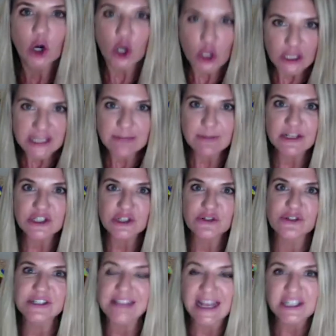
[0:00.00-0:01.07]
Early in my
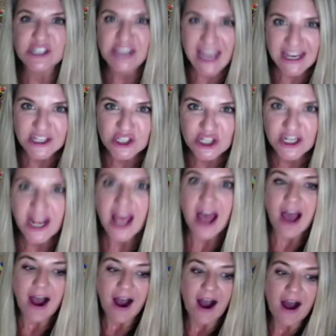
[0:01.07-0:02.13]
children's education,
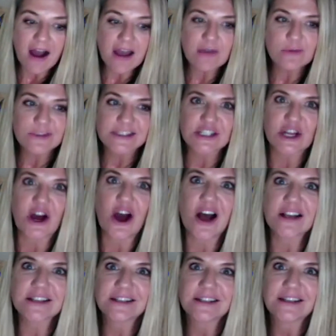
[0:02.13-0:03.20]
I was
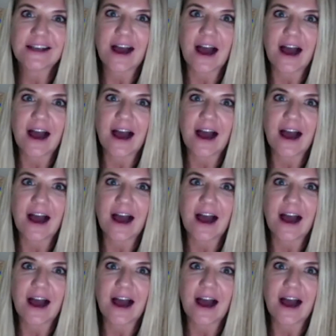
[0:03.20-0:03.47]
taught